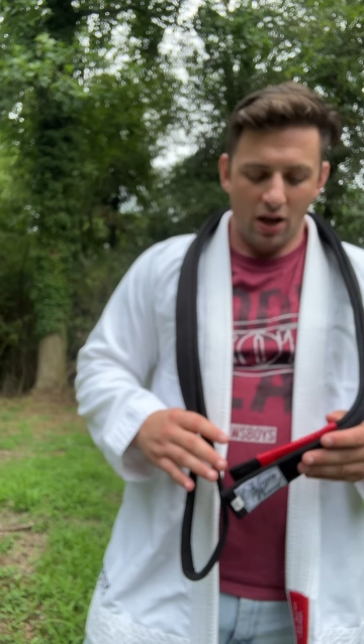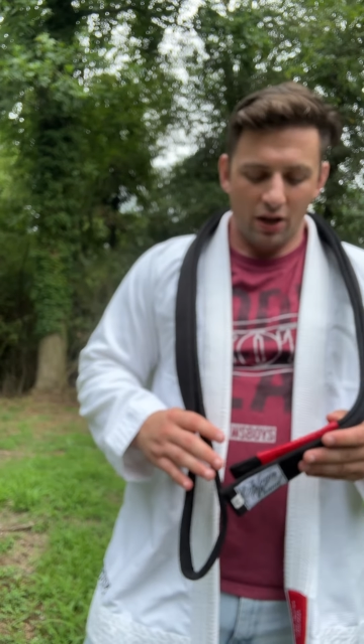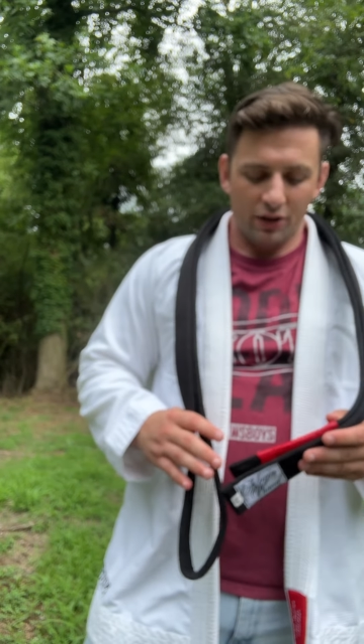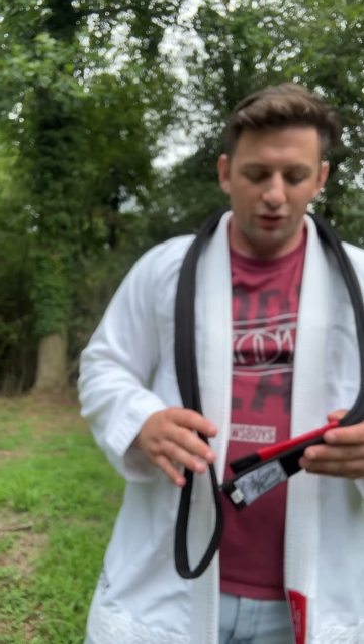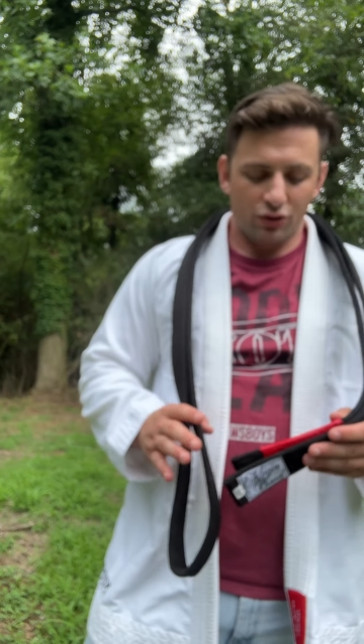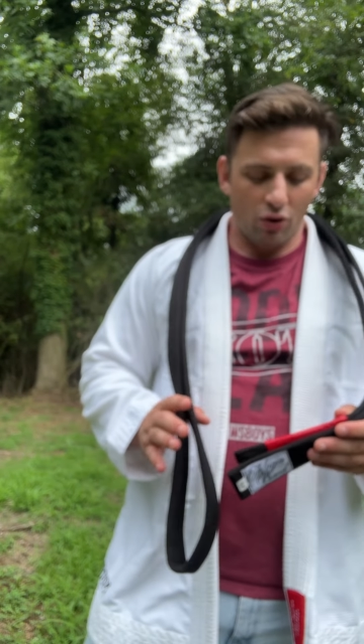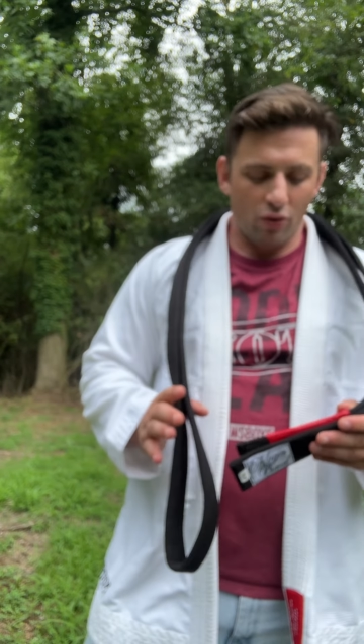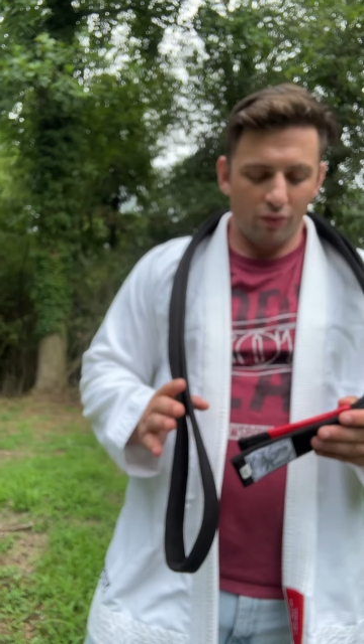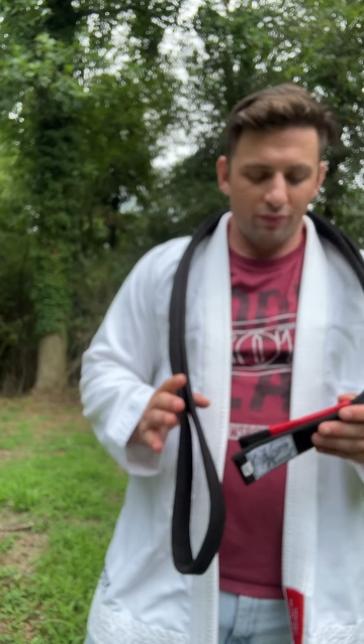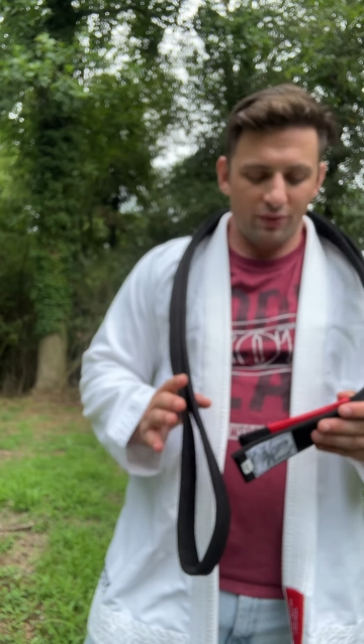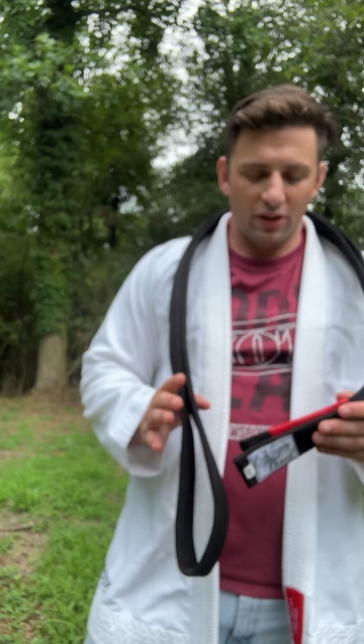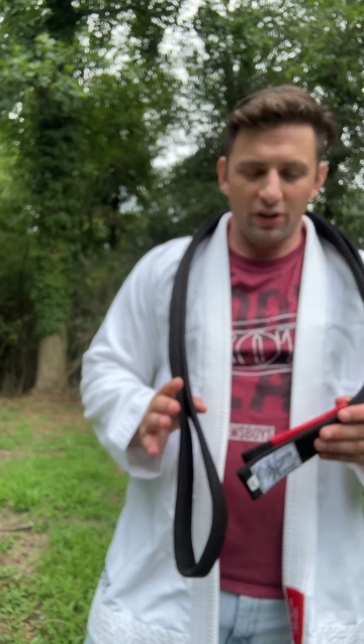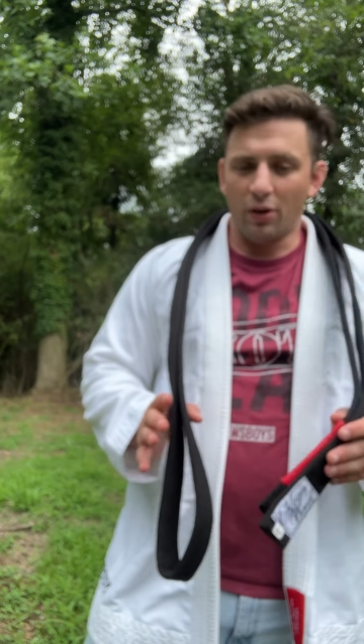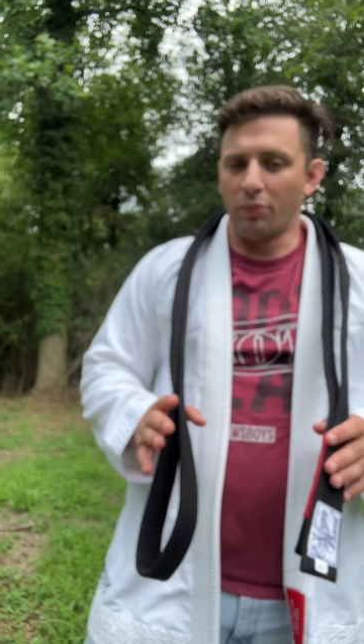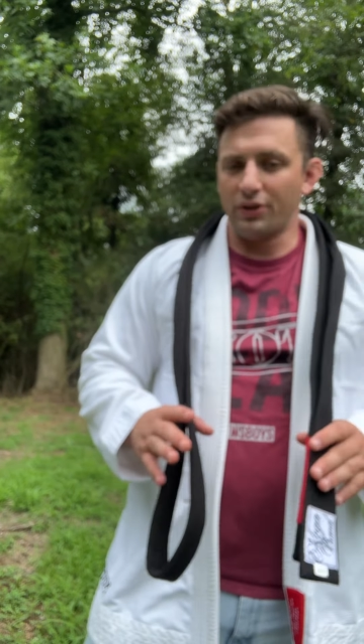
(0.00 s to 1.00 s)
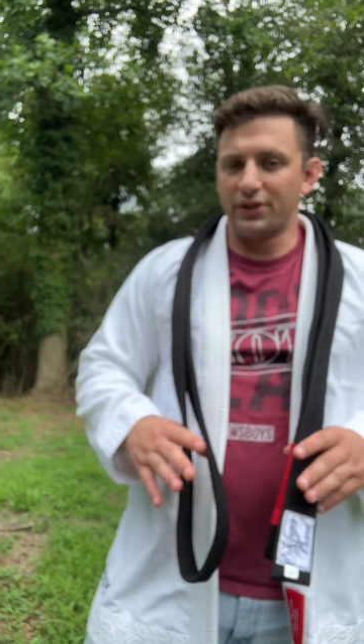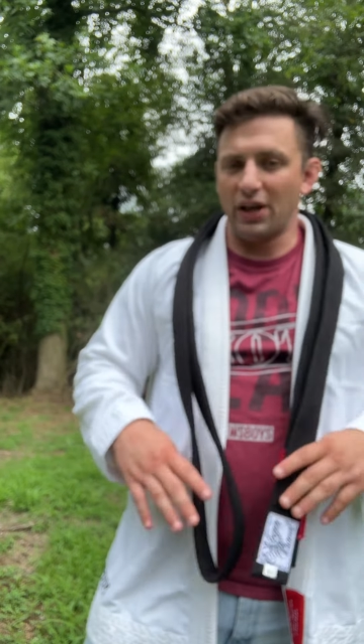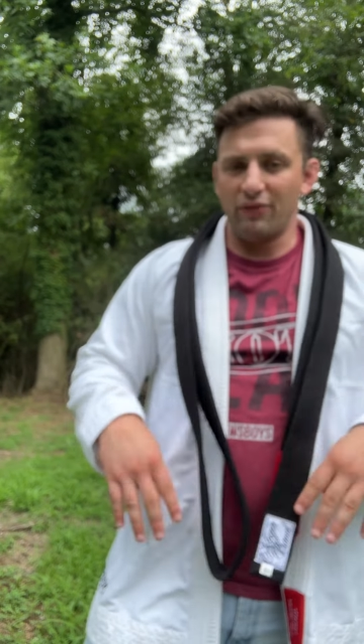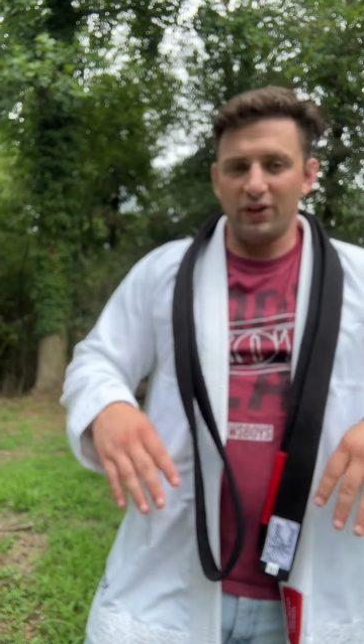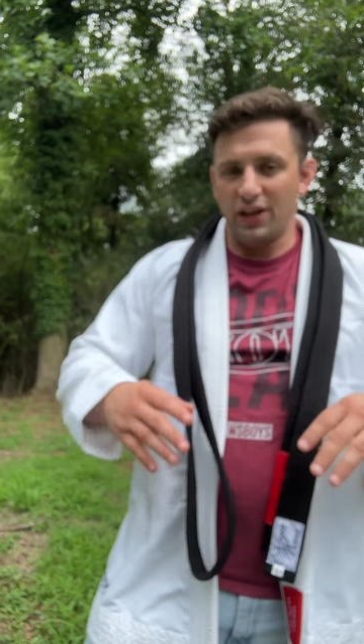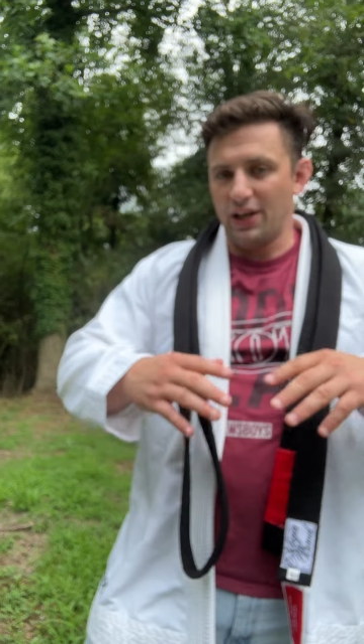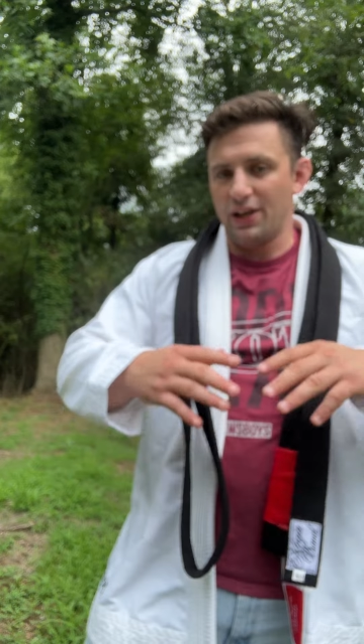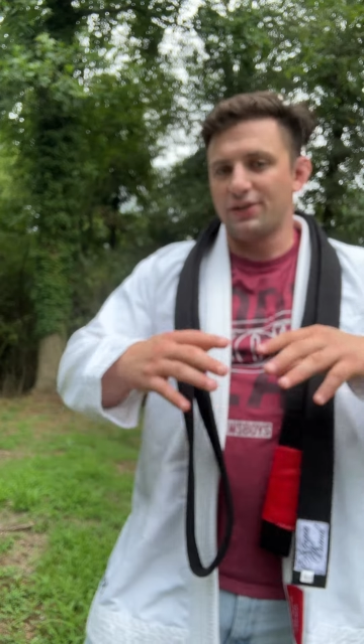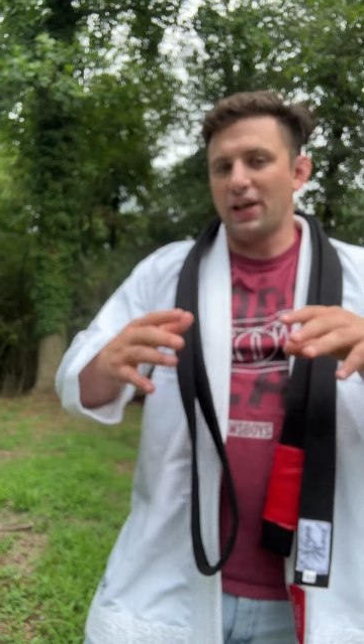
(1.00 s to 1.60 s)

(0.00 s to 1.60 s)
So the number 7 is